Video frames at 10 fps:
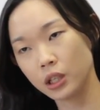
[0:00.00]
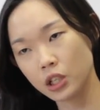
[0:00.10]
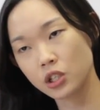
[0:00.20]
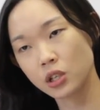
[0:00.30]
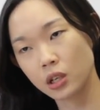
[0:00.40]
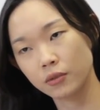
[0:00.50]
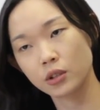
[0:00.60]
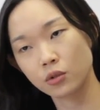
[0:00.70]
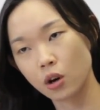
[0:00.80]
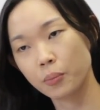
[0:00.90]
each
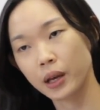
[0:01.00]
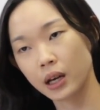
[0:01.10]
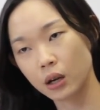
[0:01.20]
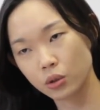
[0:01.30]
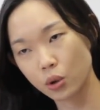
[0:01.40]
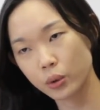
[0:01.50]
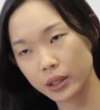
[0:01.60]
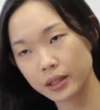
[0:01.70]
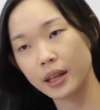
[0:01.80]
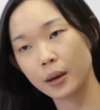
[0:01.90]
individual topic and how to go
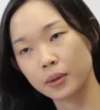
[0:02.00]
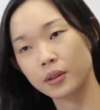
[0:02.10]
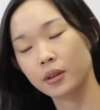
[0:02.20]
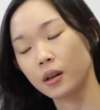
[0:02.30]
in depth.